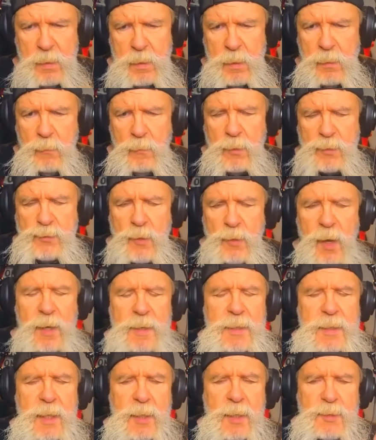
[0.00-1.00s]
We're trying
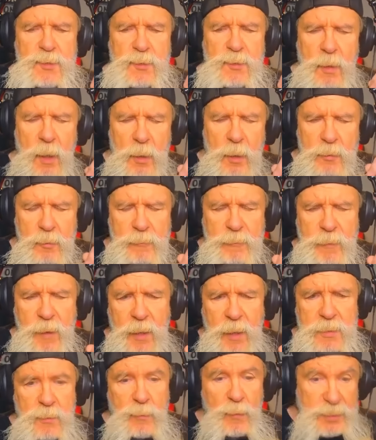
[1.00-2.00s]
to get to a hundred
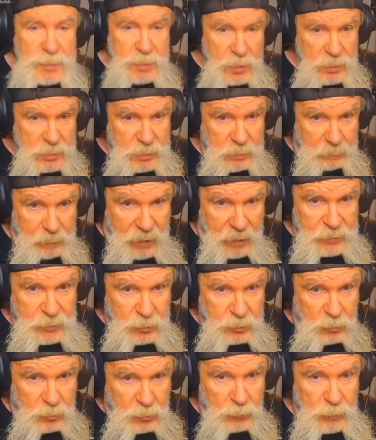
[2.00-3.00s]
thousand, which is the
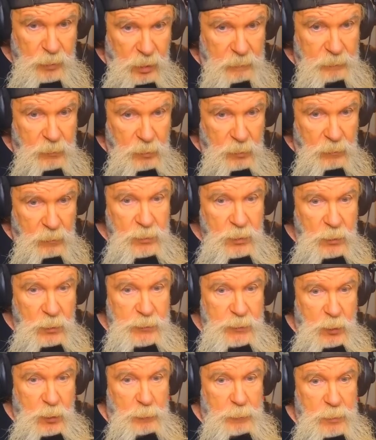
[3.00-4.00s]
magical number on
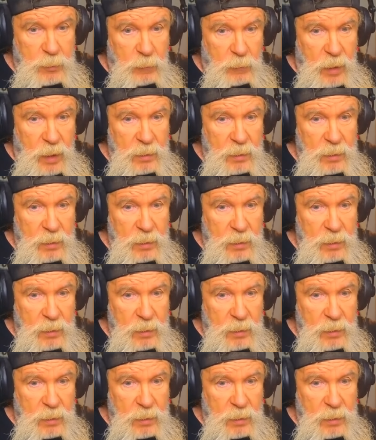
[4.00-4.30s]
YouTube. Correct.